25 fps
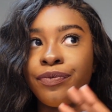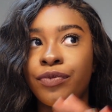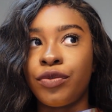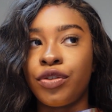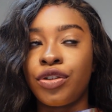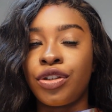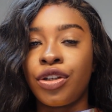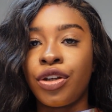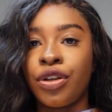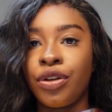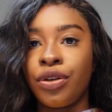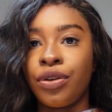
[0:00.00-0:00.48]

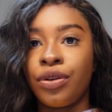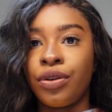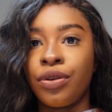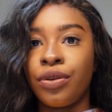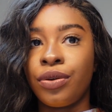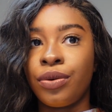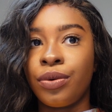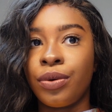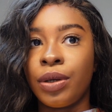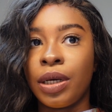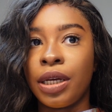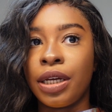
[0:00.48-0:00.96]

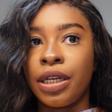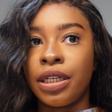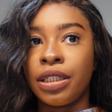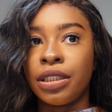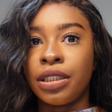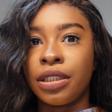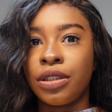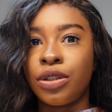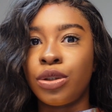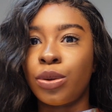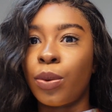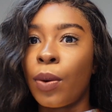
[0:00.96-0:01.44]
2 is
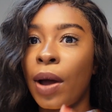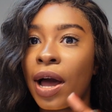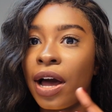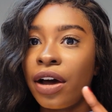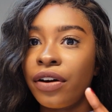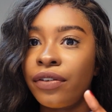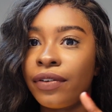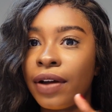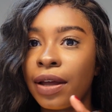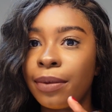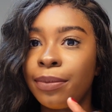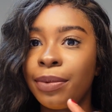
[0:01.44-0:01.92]
a
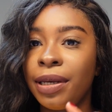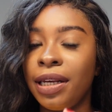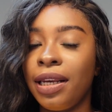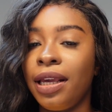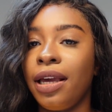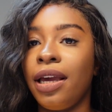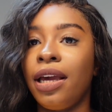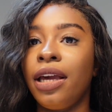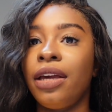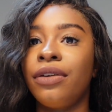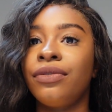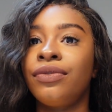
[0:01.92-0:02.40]
12, I
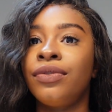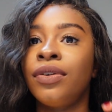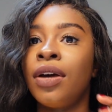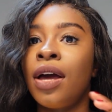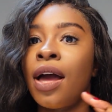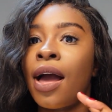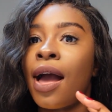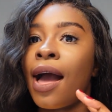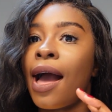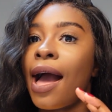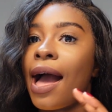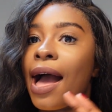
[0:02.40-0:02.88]
believe,
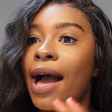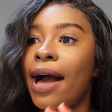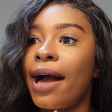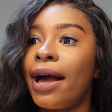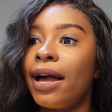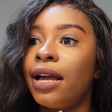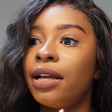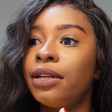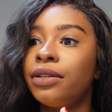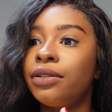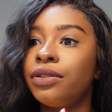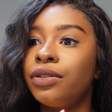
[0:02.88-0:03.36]

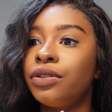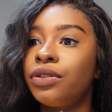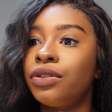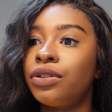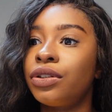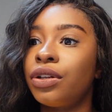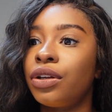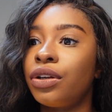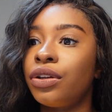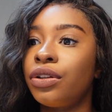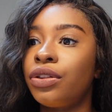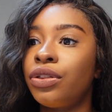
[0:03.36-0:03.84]
and
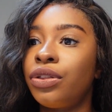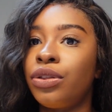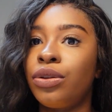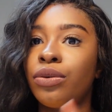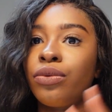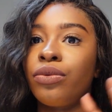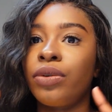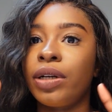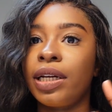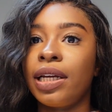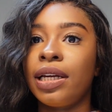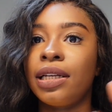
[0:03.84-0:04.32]

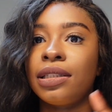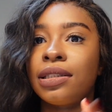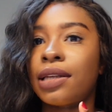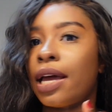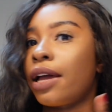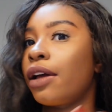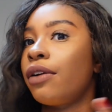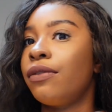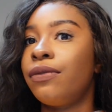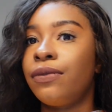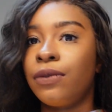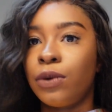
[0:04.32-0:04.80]
3 is
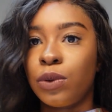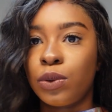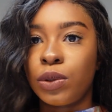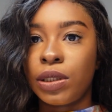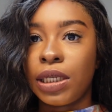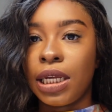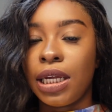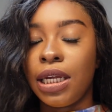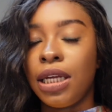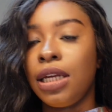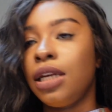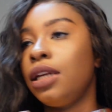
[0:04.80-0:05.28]
like a
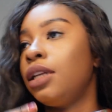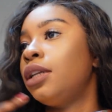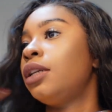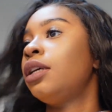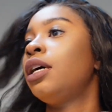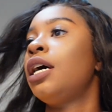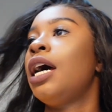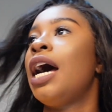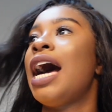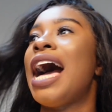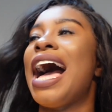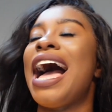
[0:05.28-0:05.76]
14.
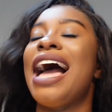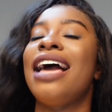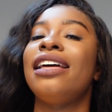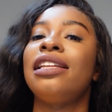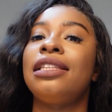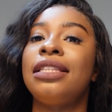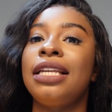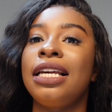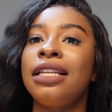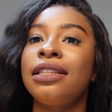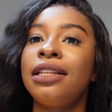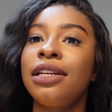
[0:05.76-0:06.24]
I
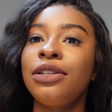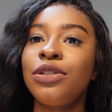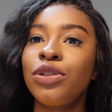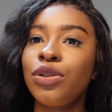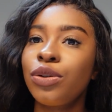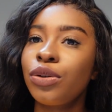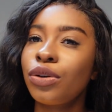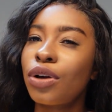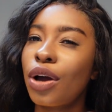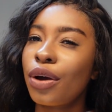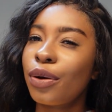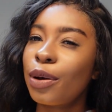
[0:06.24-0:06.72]
think they
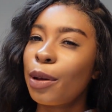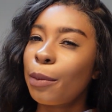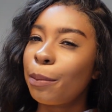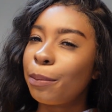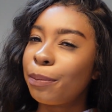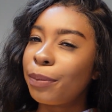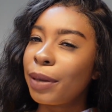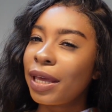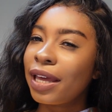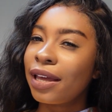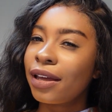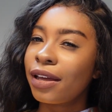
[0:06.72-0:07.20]
do go a
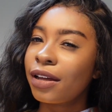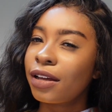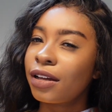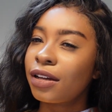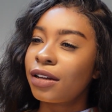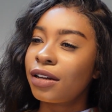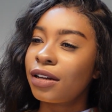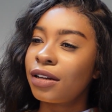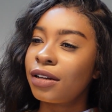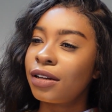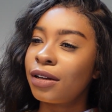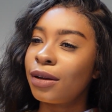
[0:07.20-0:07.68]
bit
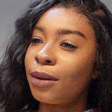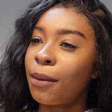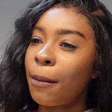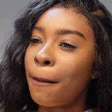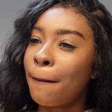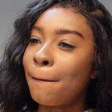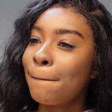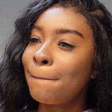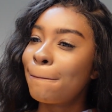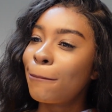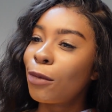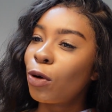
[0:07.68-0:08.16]

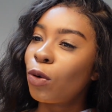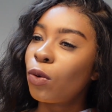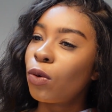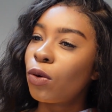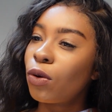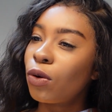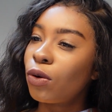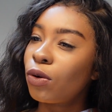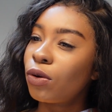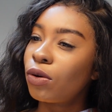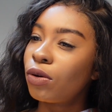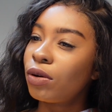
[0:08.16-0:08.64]

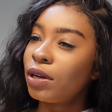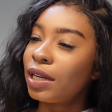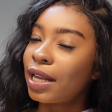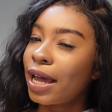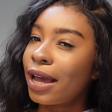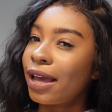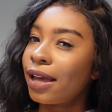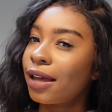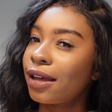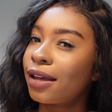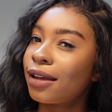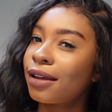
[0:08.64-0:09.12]
more
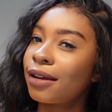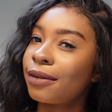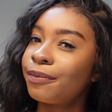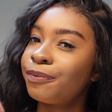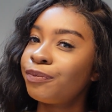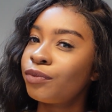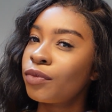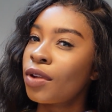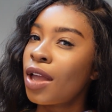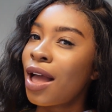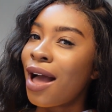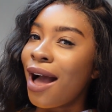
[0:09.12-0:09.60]
like
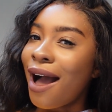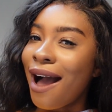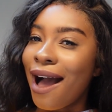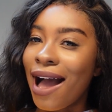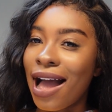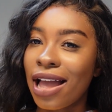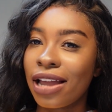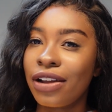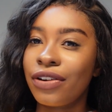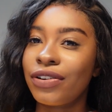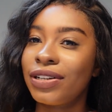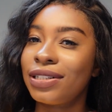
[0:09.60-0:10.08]

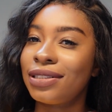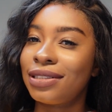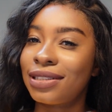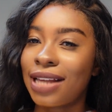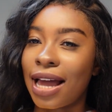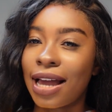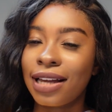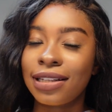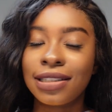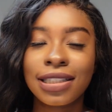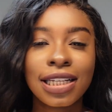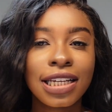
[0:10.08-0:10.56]
higher in
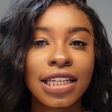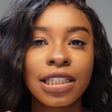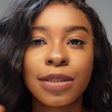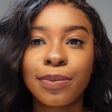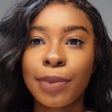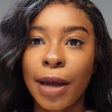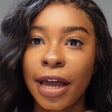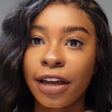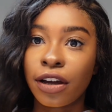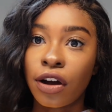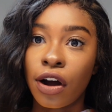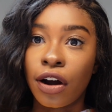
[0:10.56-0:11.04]
sizes,
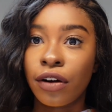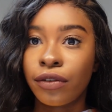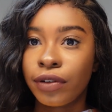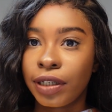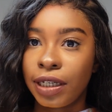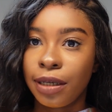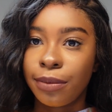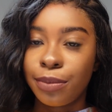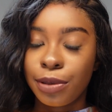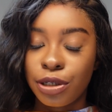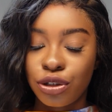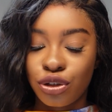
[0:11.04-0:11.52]
but I can't
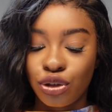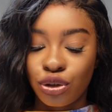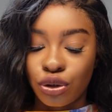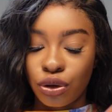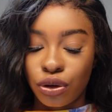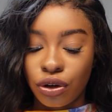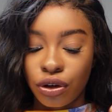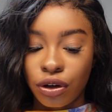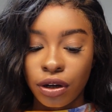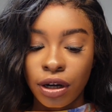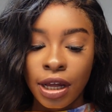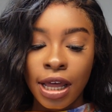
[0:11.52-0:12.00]
really be
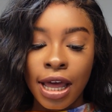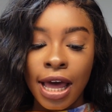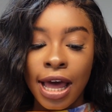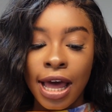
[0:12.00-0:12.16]
sure.